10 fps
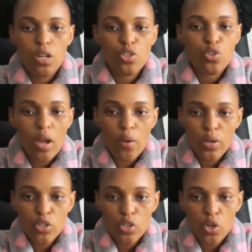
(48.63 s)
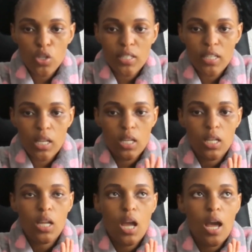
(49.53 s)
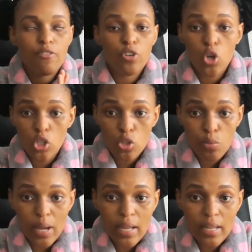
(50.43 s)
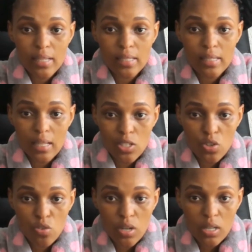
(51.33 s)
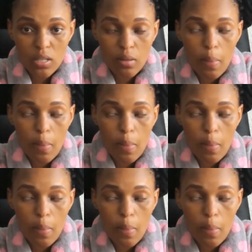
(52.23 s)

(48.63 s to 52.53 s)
So I went on a holiday. I forgot to buy a sunscreen,